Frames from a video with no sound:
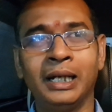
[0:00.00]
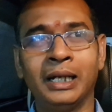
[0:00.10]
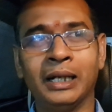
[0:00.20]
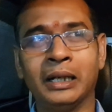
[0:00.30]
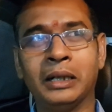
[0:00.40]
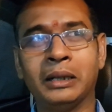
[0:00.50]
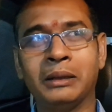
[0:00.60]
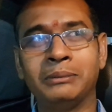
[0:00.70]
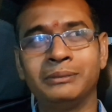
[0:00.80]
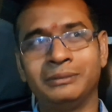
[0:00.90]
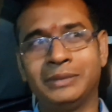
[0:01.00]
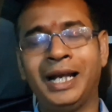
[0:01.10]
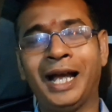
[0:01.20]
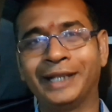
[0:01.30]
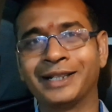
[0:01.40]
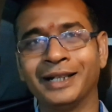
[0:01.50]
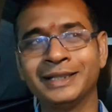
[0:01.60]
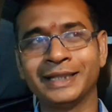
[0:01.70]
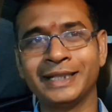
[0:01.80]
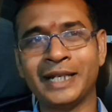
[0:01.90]
Uh, I
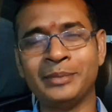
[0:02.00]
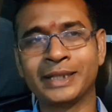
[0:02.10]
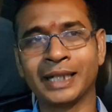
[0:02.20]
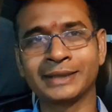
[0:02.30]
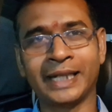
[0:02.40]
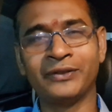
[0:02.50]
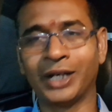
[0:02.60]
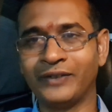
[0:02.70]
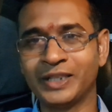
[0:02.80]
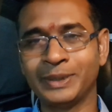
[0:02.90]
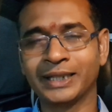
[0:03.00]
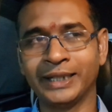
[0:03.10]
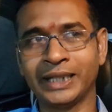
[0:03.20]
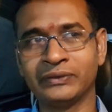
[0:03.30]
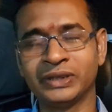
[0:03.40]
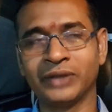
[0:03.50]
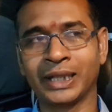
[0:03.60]
can't say that because I've always been content with